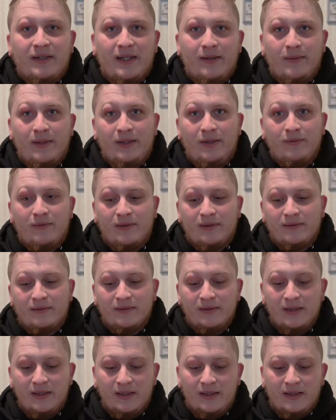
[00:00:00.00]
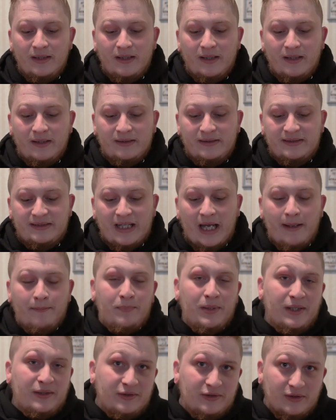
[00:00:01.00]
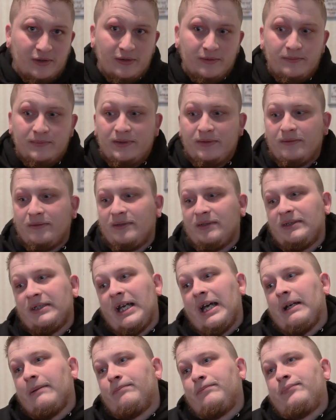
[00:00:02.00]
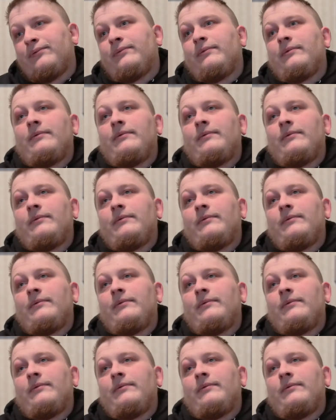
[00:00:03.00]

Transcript: that way you can stop pendulums, you can stop